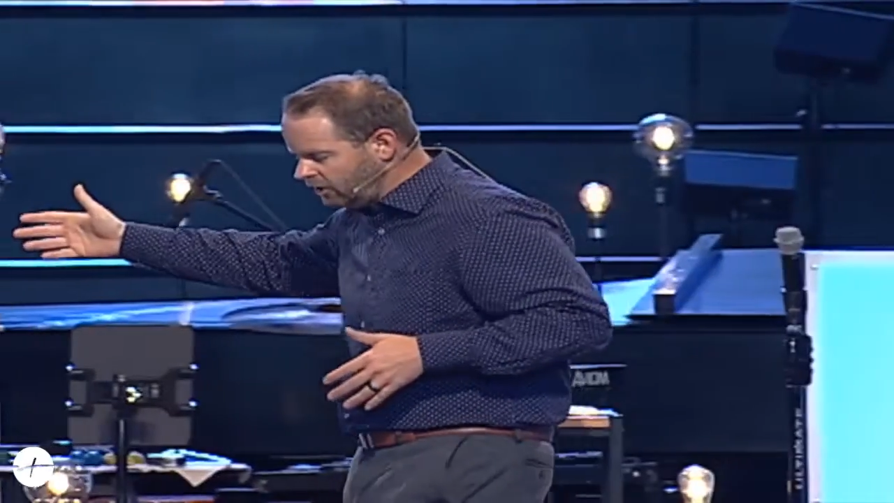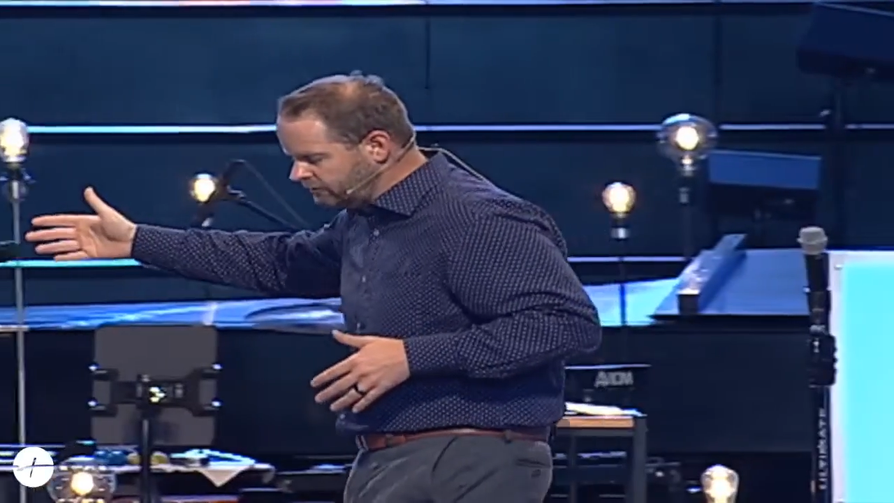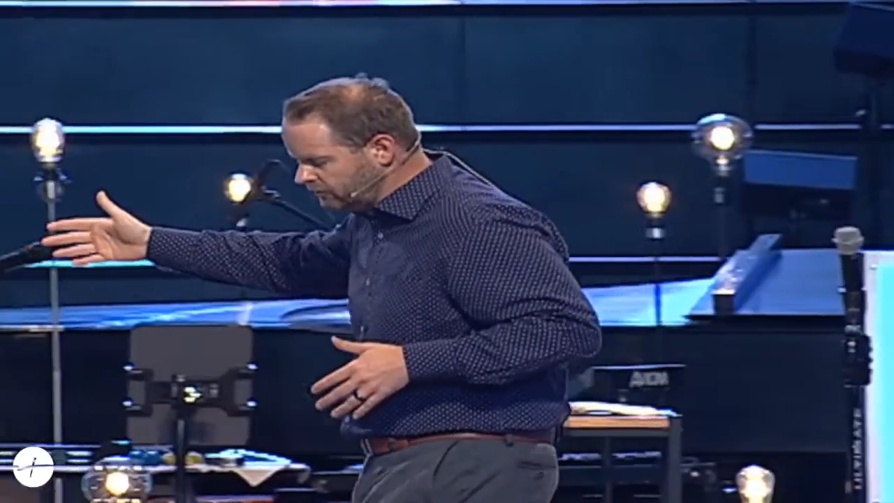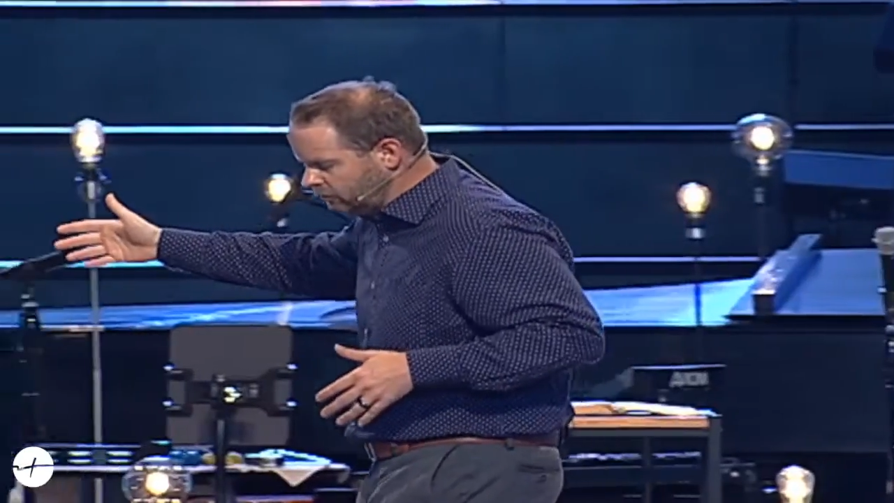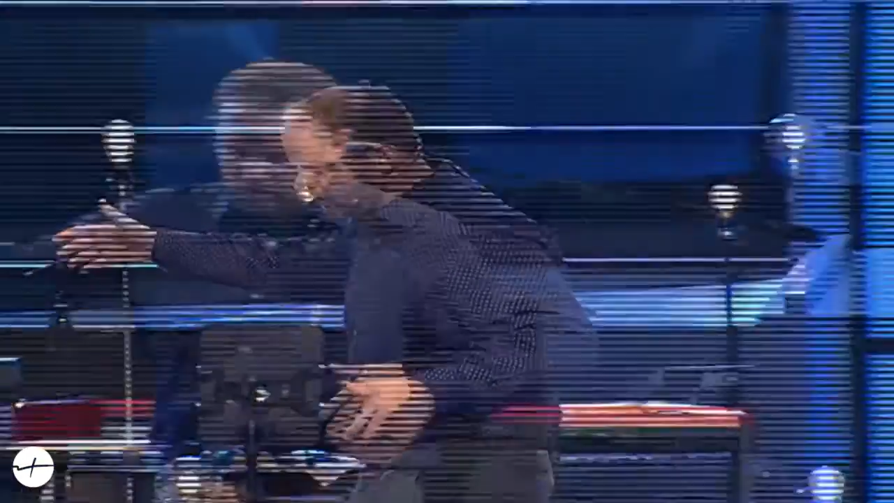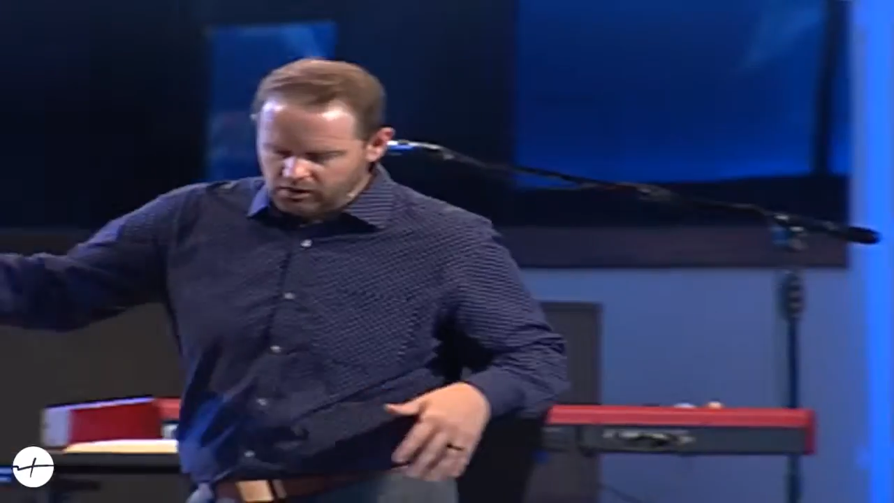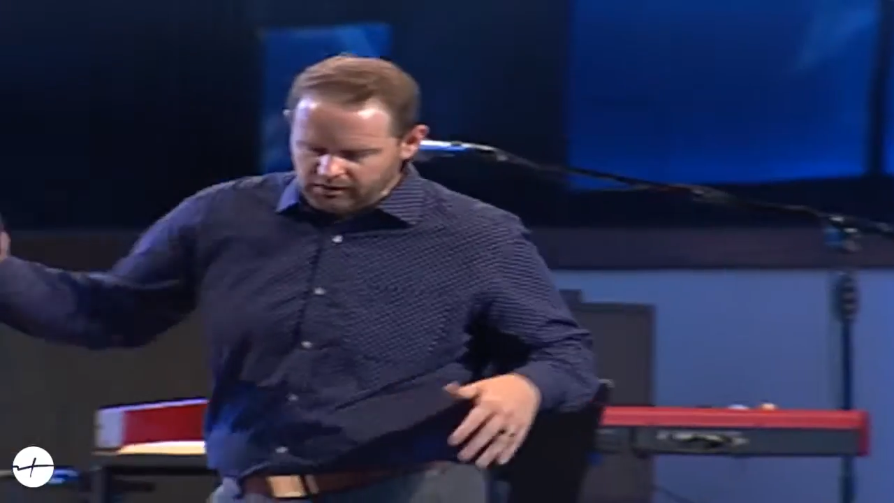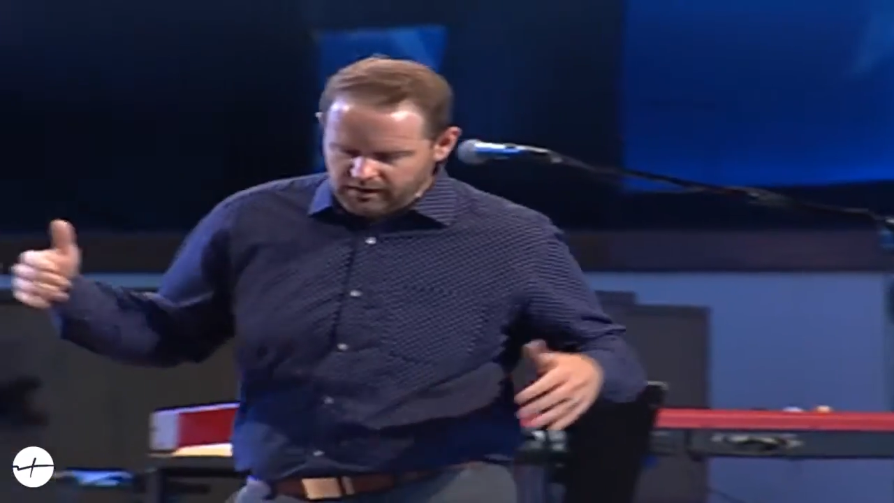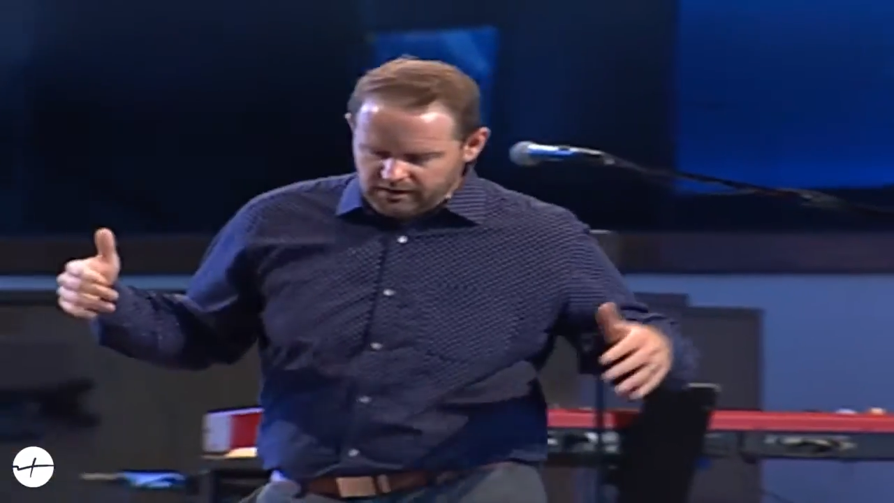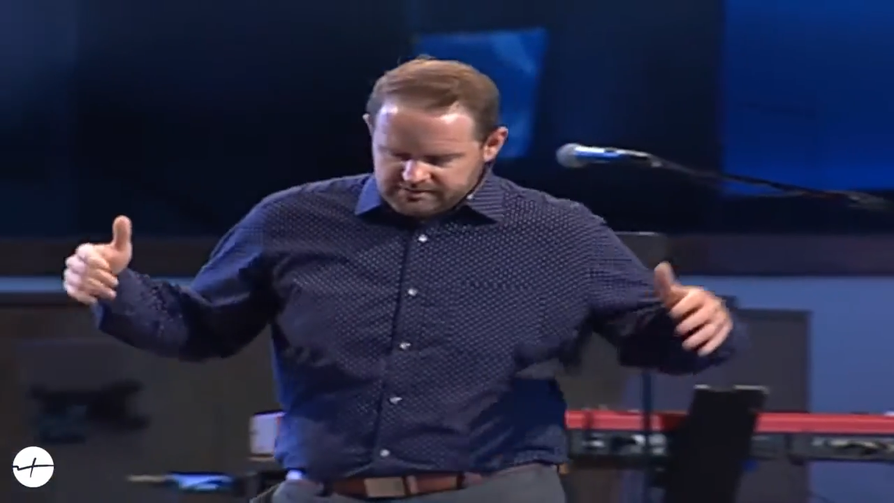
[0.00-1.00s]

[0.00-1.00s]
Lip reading: all over the world.